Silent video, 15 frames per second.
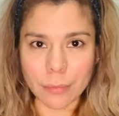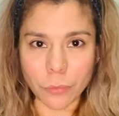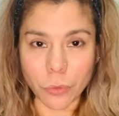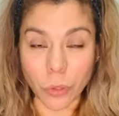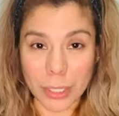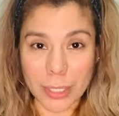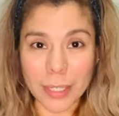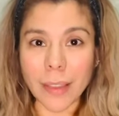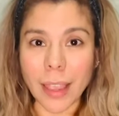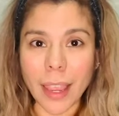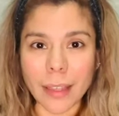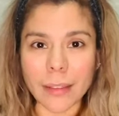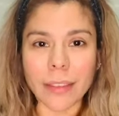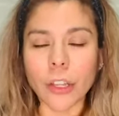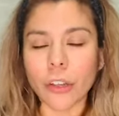Well, it's in the,
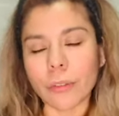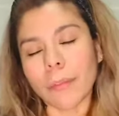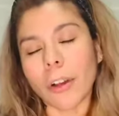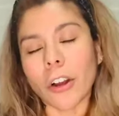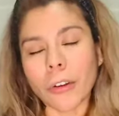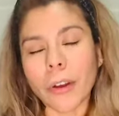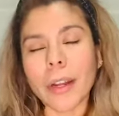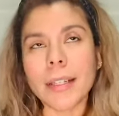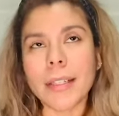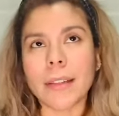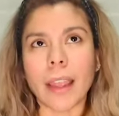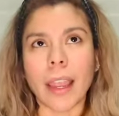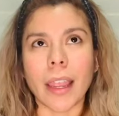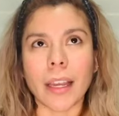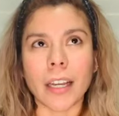eight, the, our credit's in
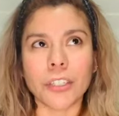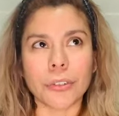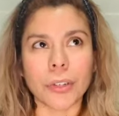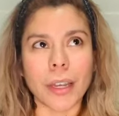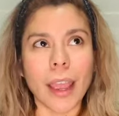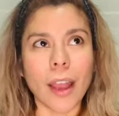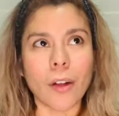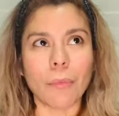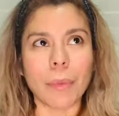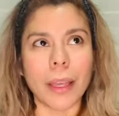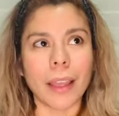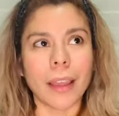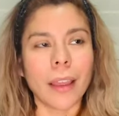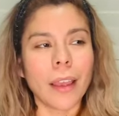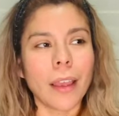the 800 now,
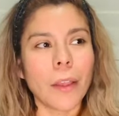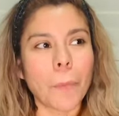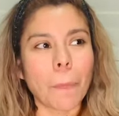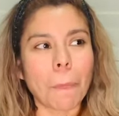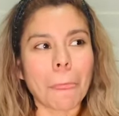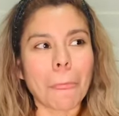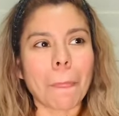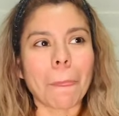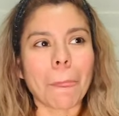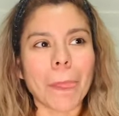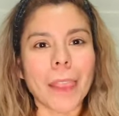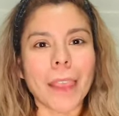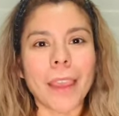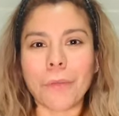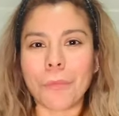but
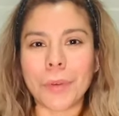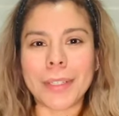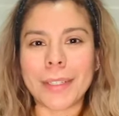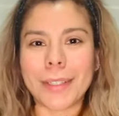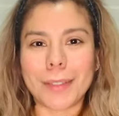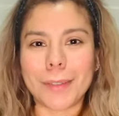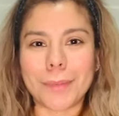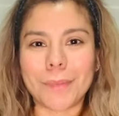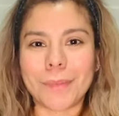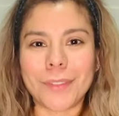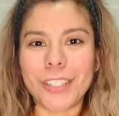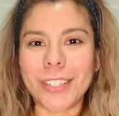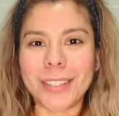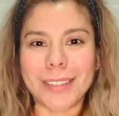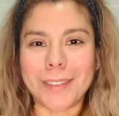it was
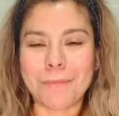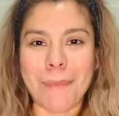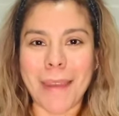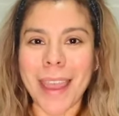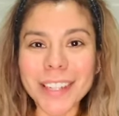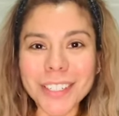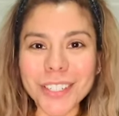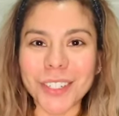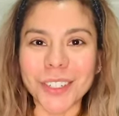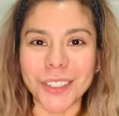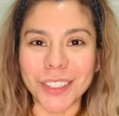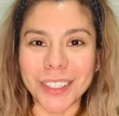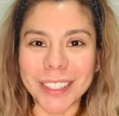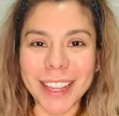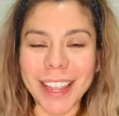just
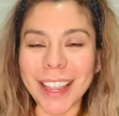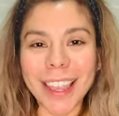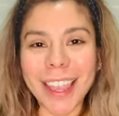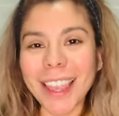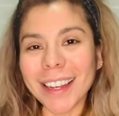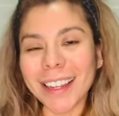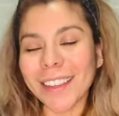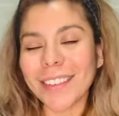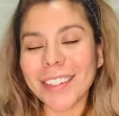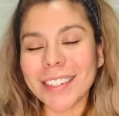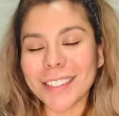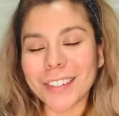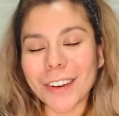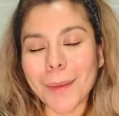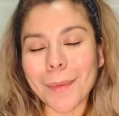magical. I can't even
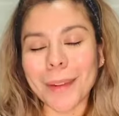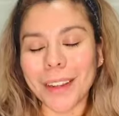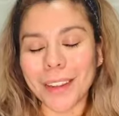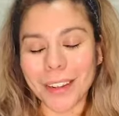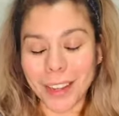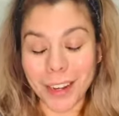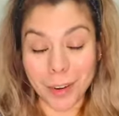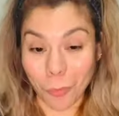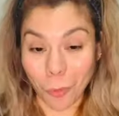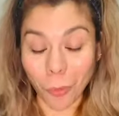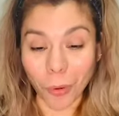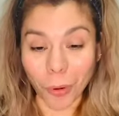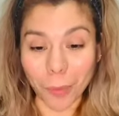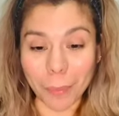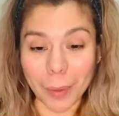describe it
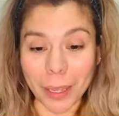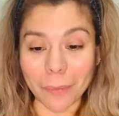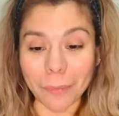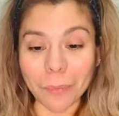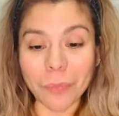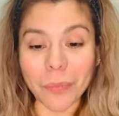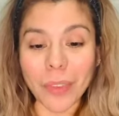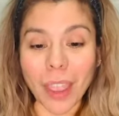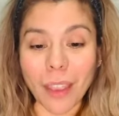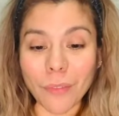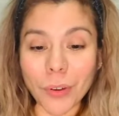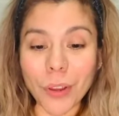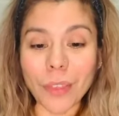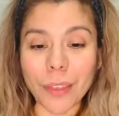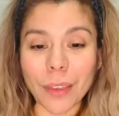anymore, but
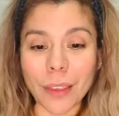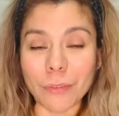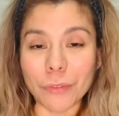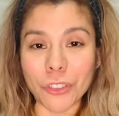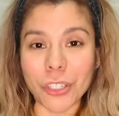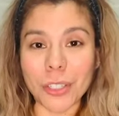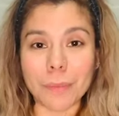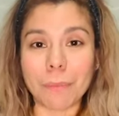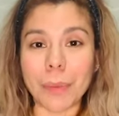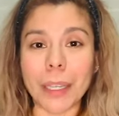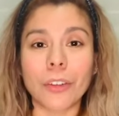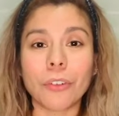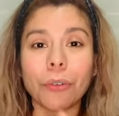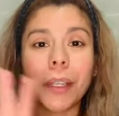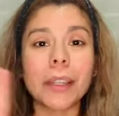everything, it was just
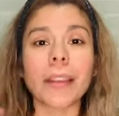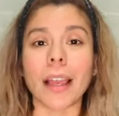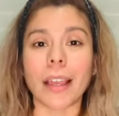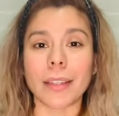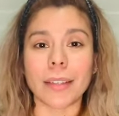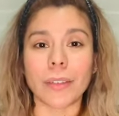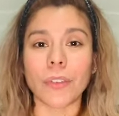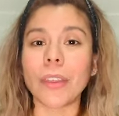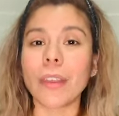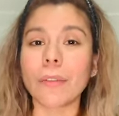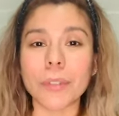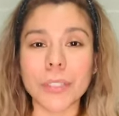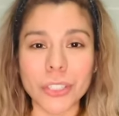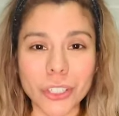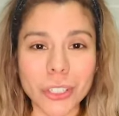big green lights. Everything
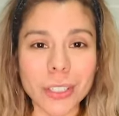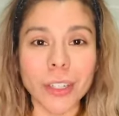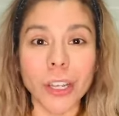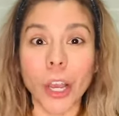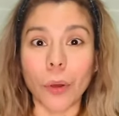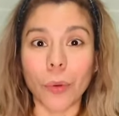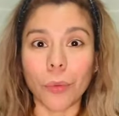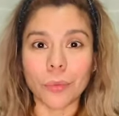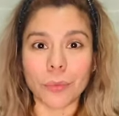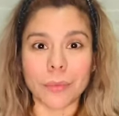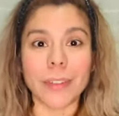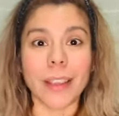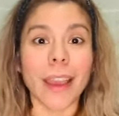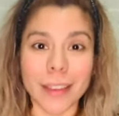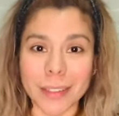was just go.
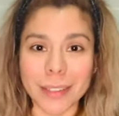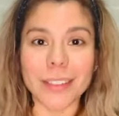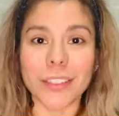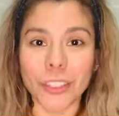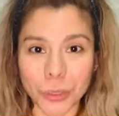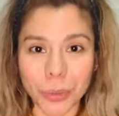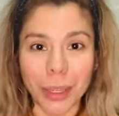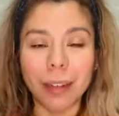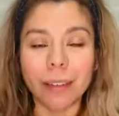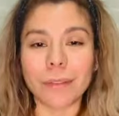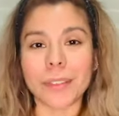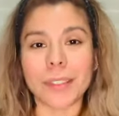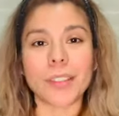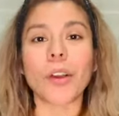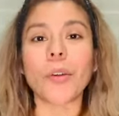Yes, do it.
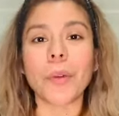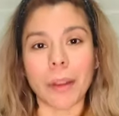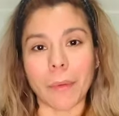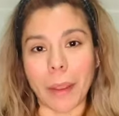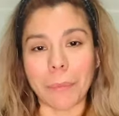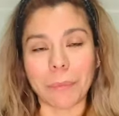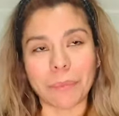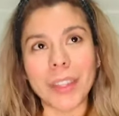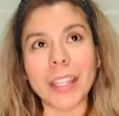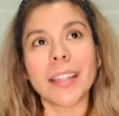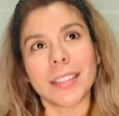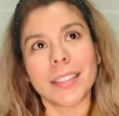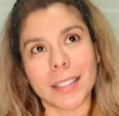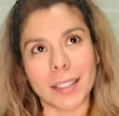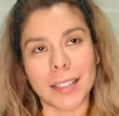So anyway,
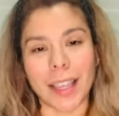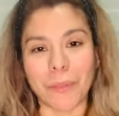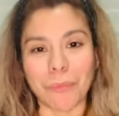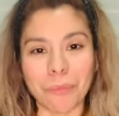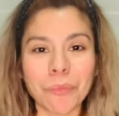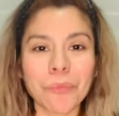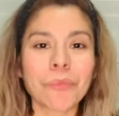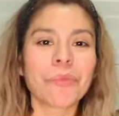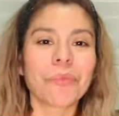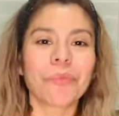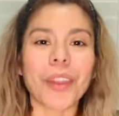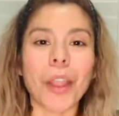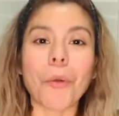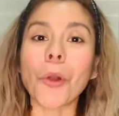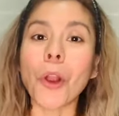needless to say,
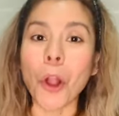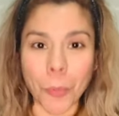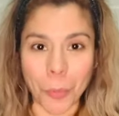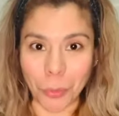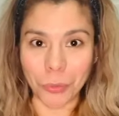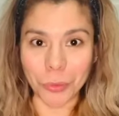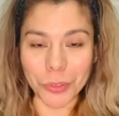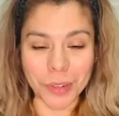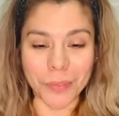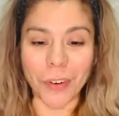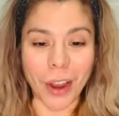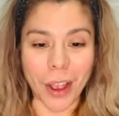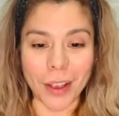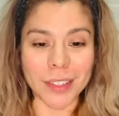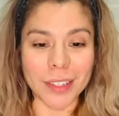we're homeowners of our
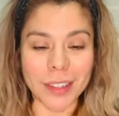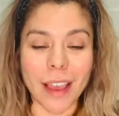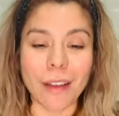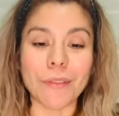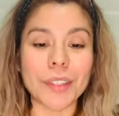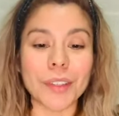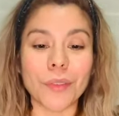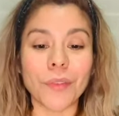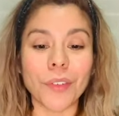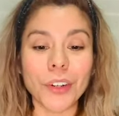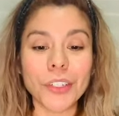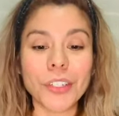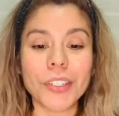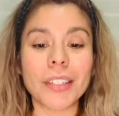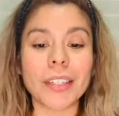house. And that was the
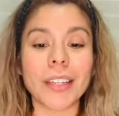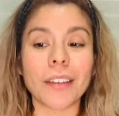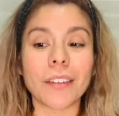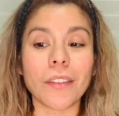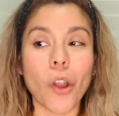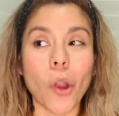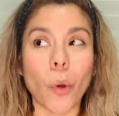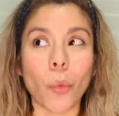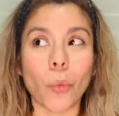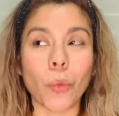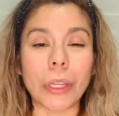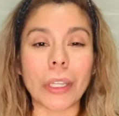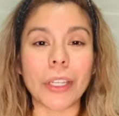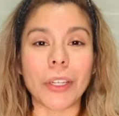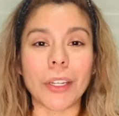first
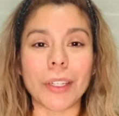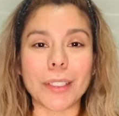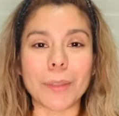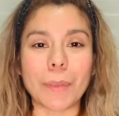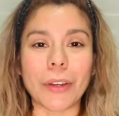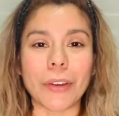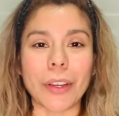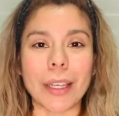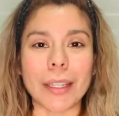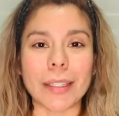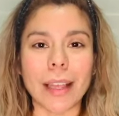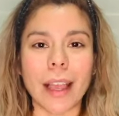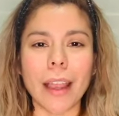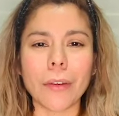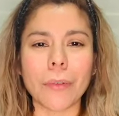really good
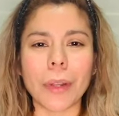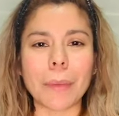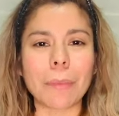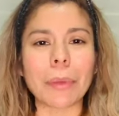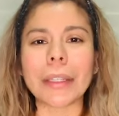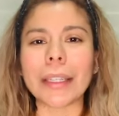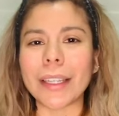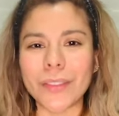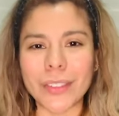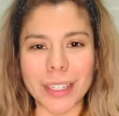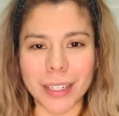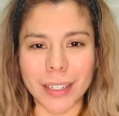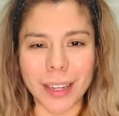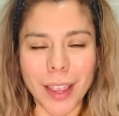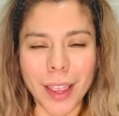experience. I already believed
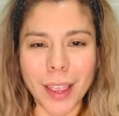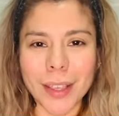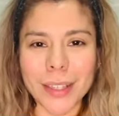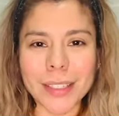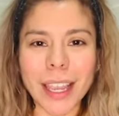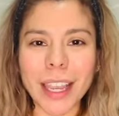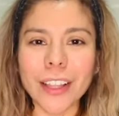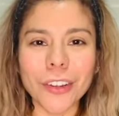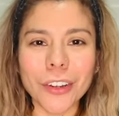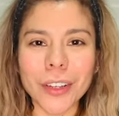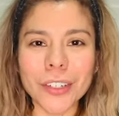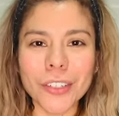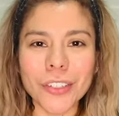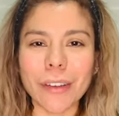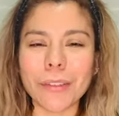in scalar energy.